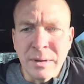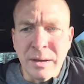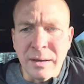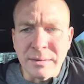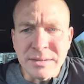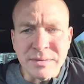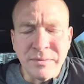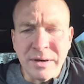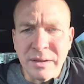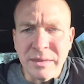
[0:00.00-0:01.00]
uh, just
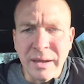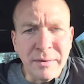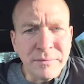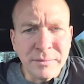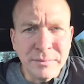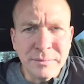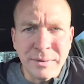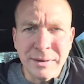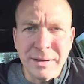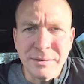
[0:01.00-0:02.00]
very thankful
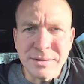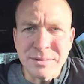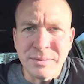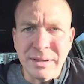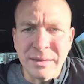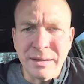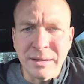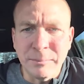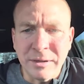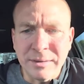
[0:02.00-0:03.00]
right now just really
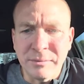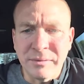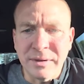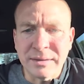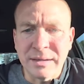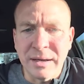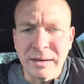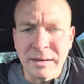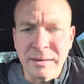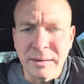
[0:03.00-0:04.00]
thinking about that reflecting
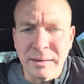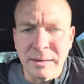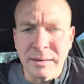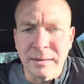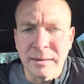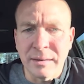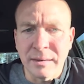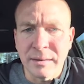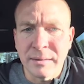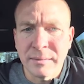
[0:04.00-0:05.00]
on it and
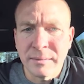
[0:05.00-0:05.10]
uh,